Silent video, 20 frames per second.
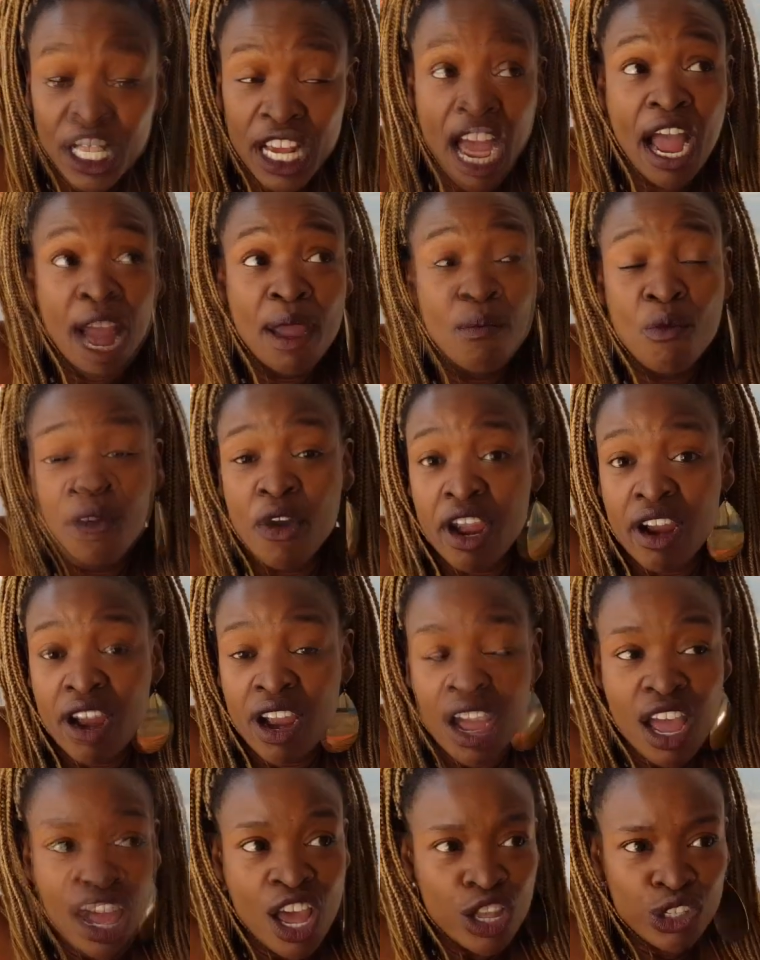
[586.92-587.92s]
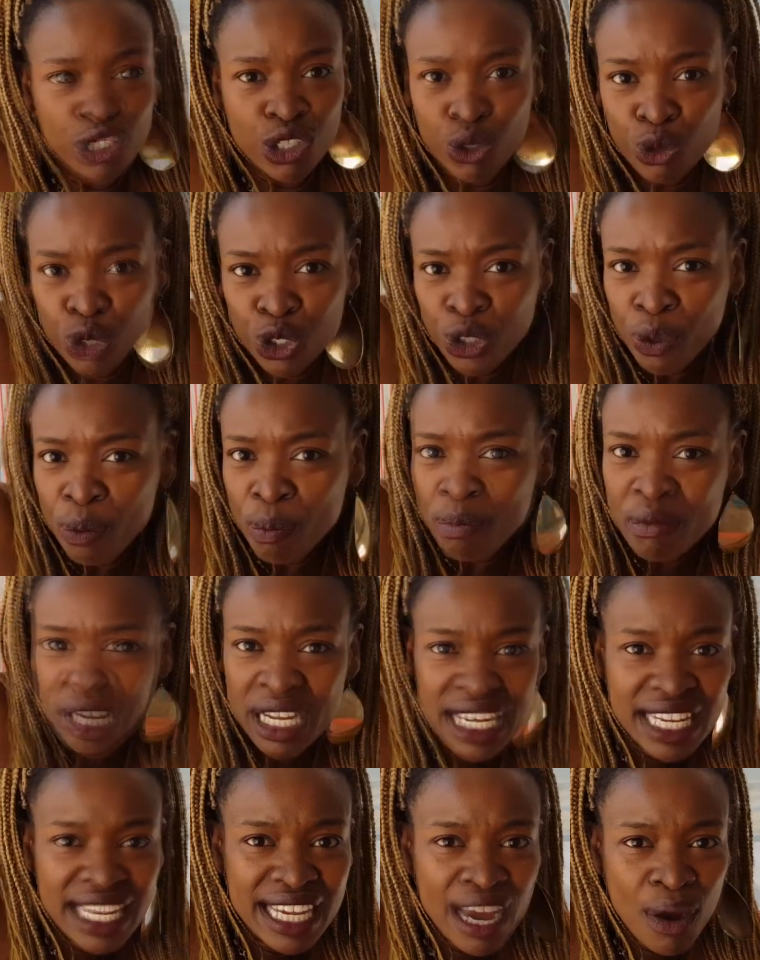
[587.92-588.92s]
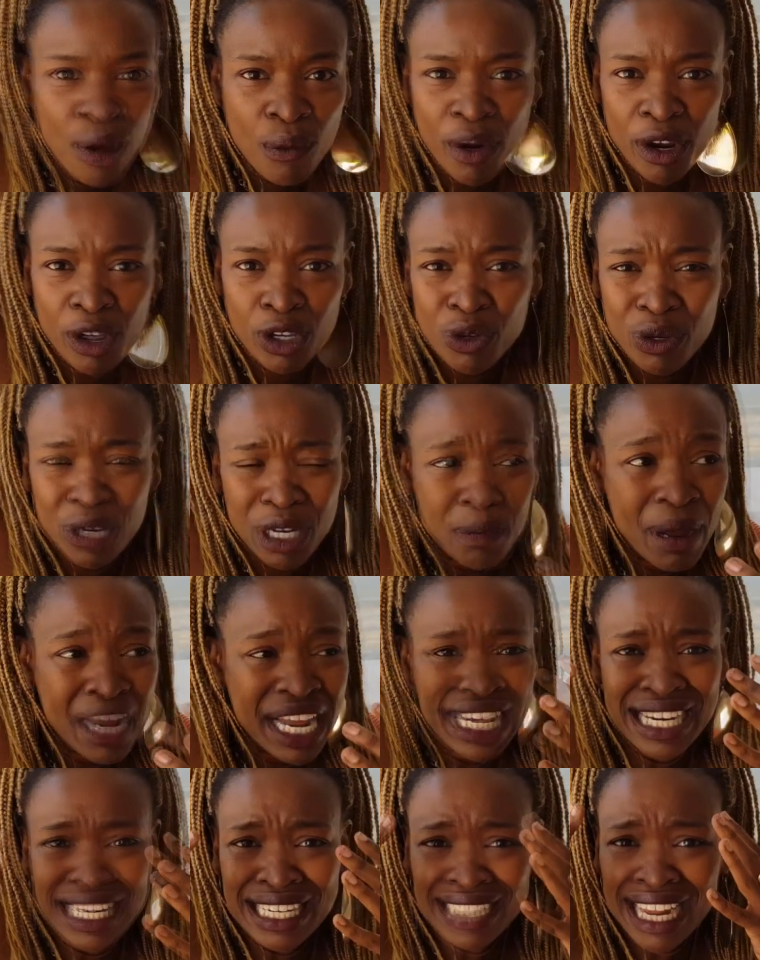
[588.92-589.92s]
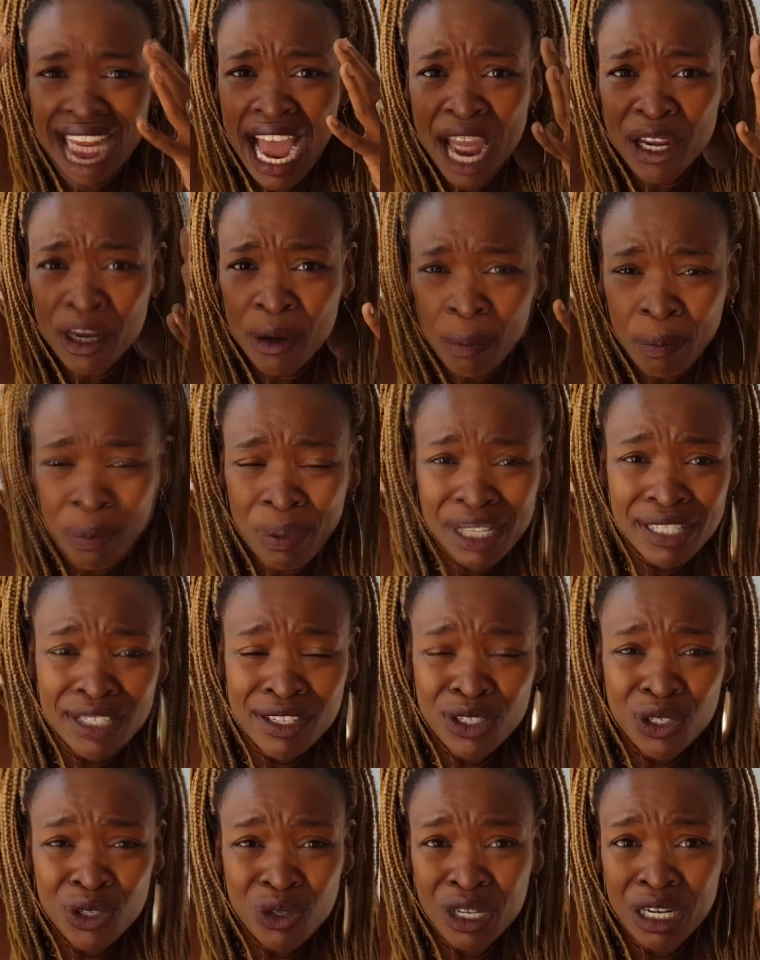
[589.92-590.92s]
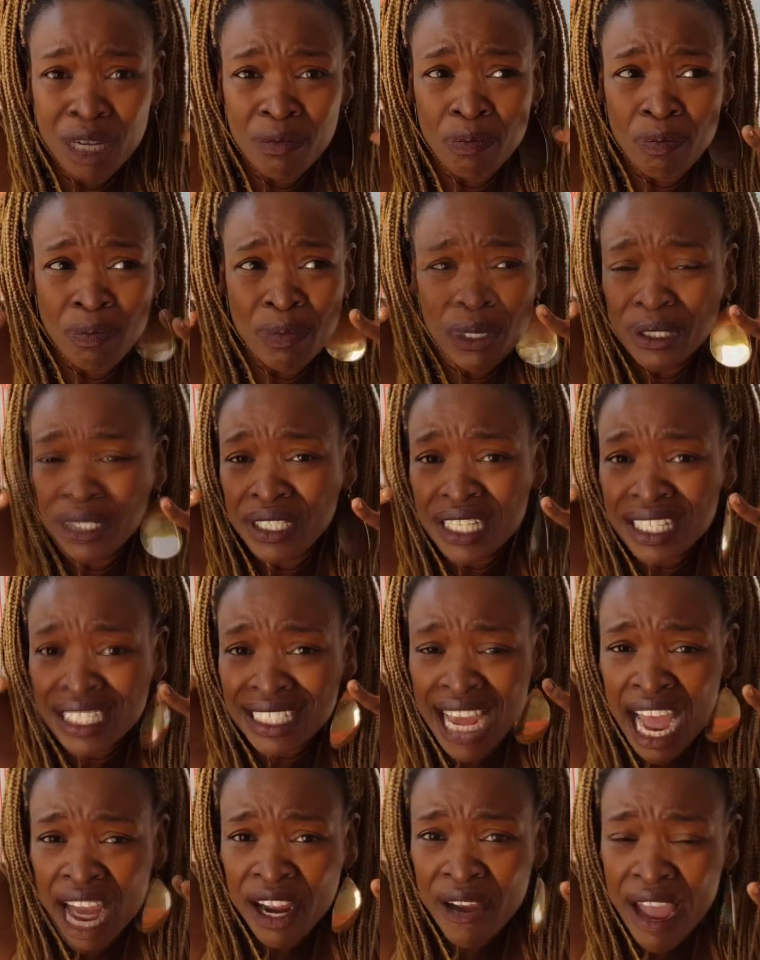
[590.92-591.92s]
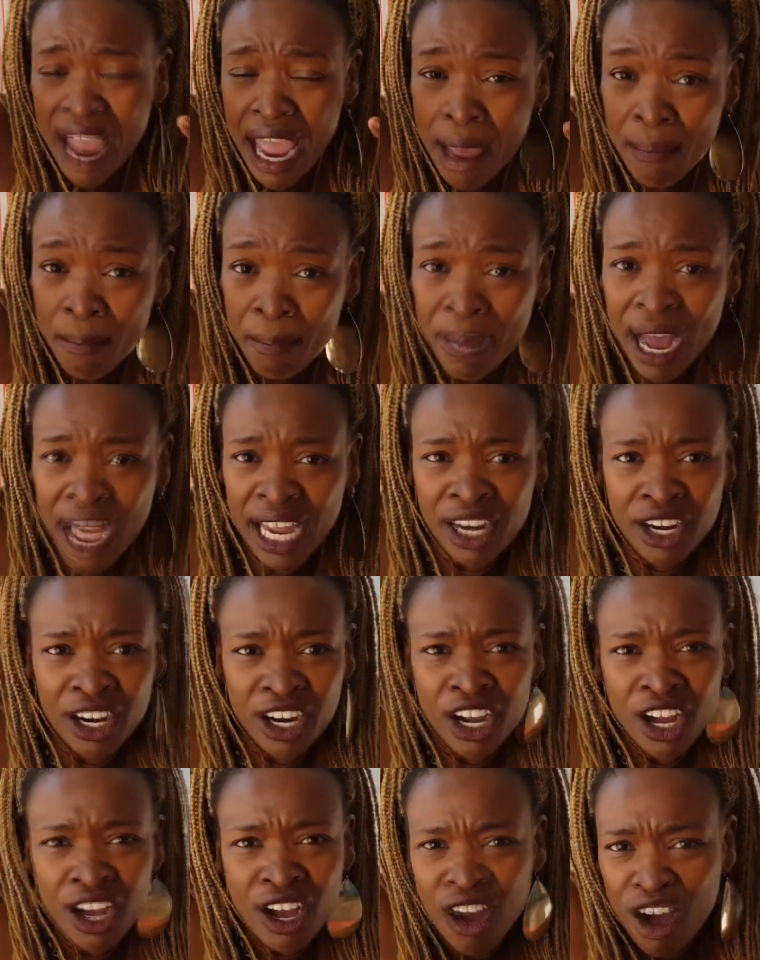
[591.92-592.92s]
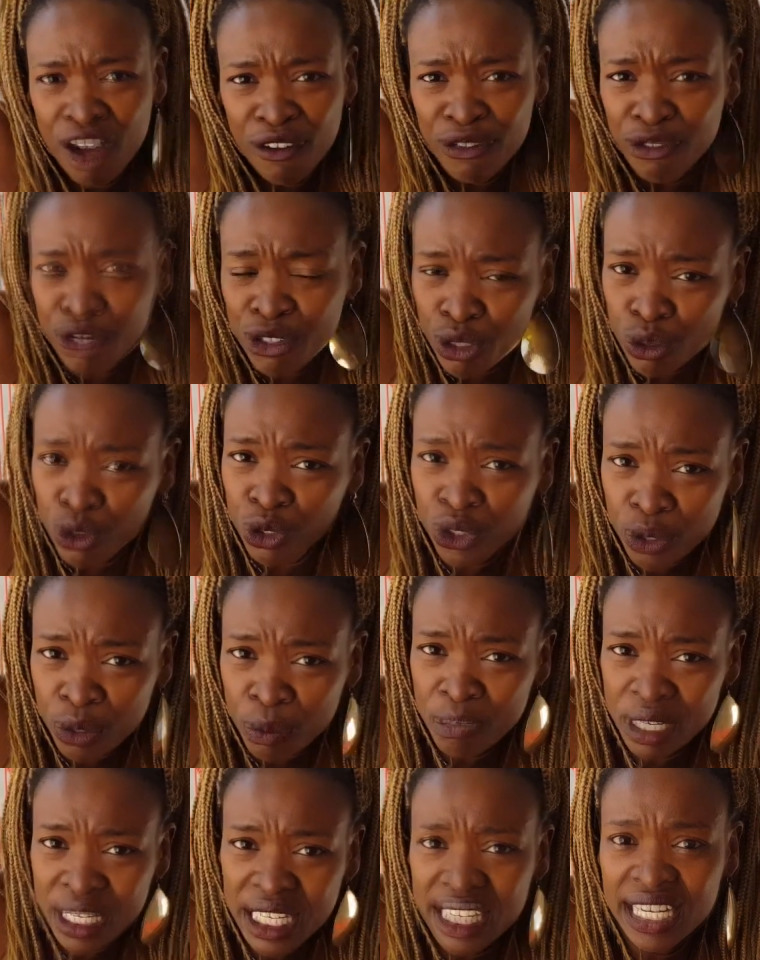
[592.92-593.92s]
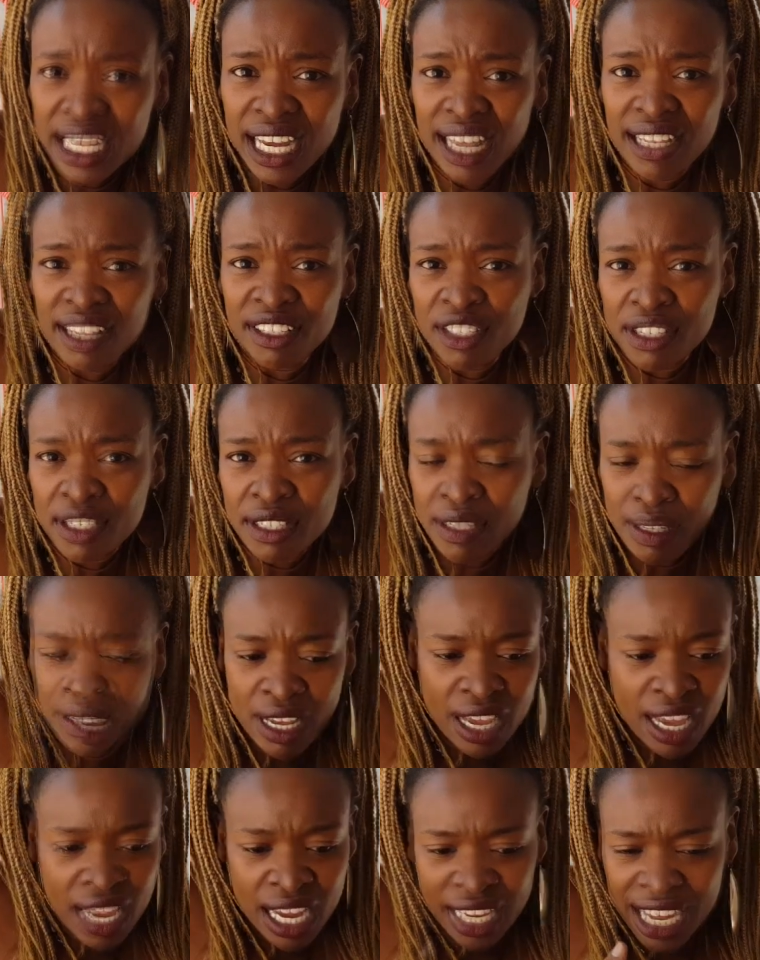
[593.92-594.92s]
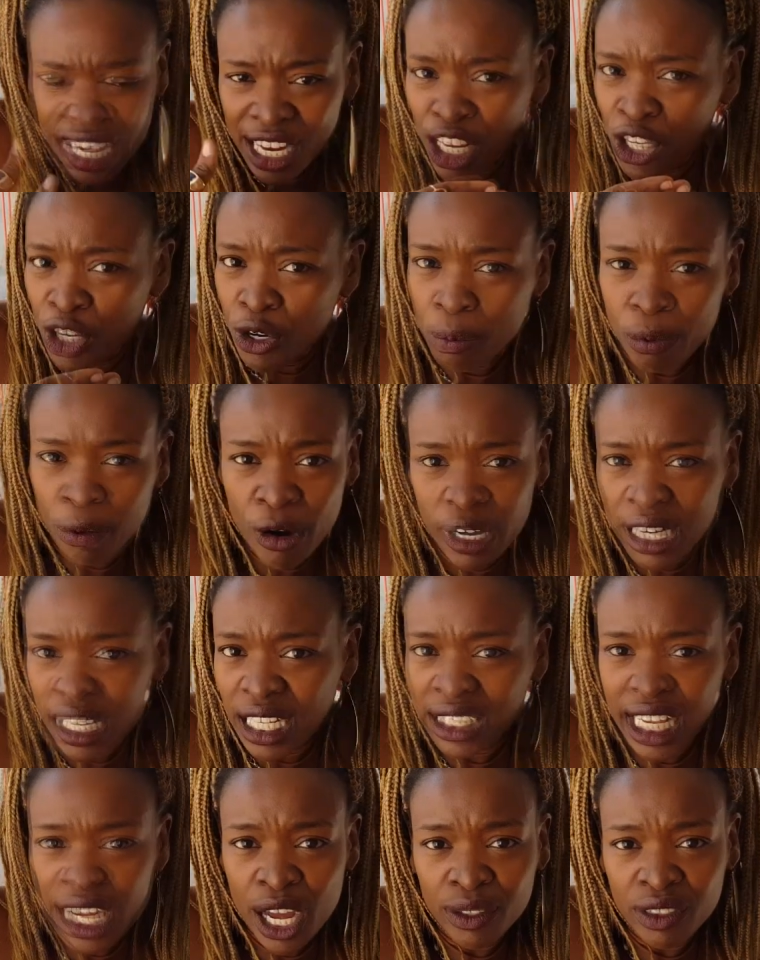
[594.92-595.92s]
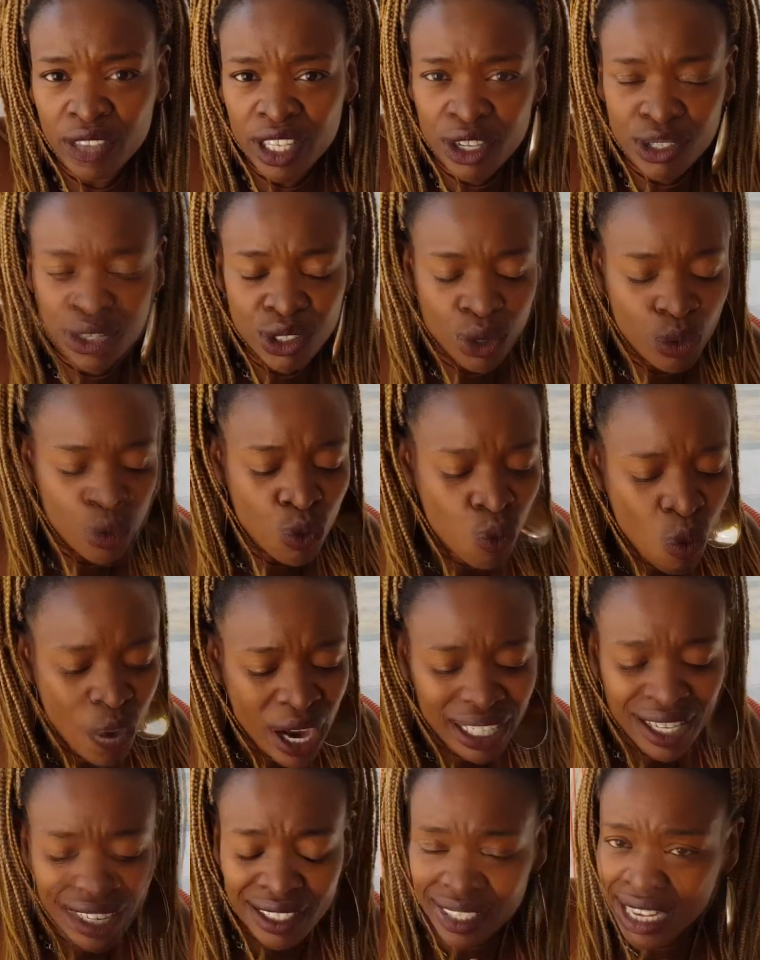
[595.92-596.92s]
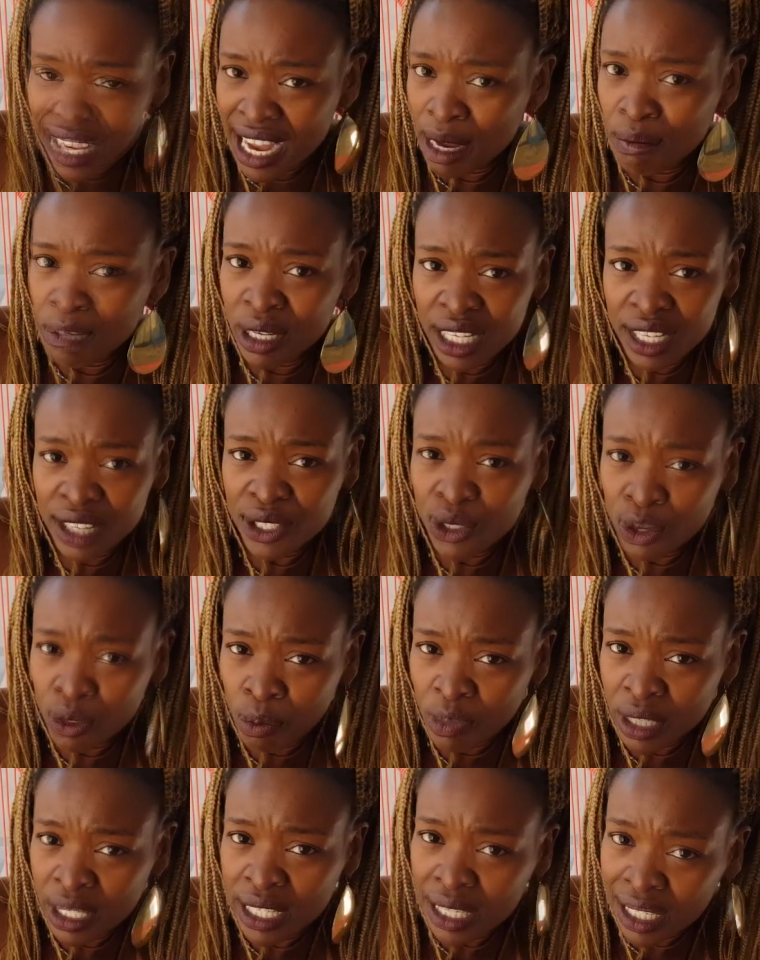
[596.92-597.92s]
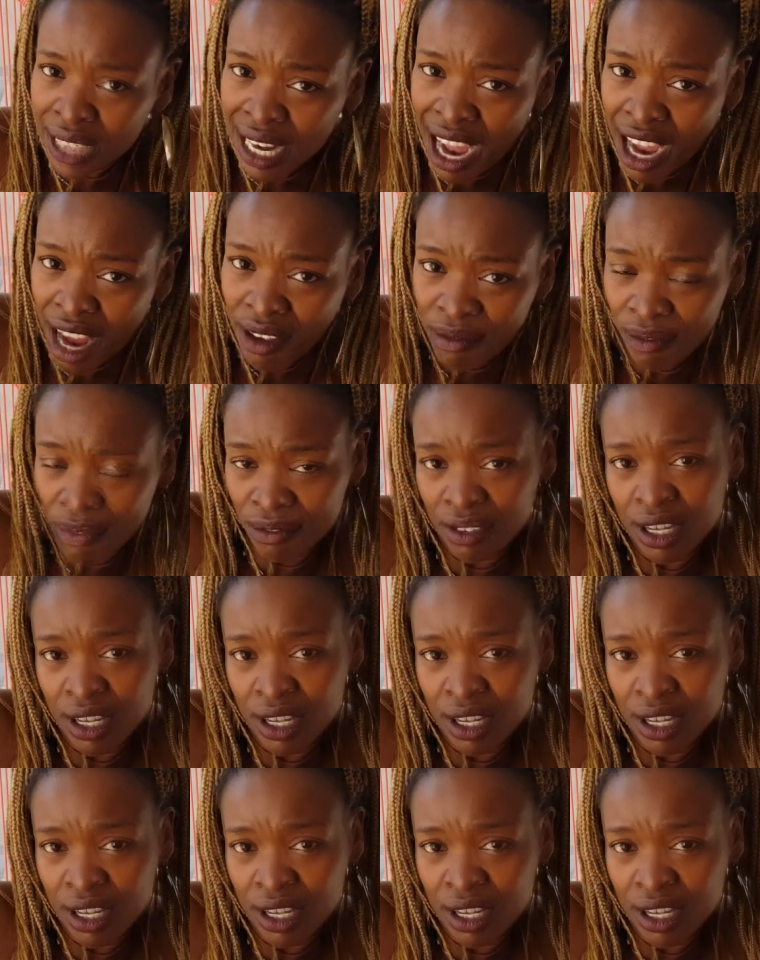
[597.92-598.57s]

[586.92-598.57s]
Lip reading: time where social media, where you can make an entire business, you can build an entire empire off of social media, just getting your product out there. So what a time it is to be alive.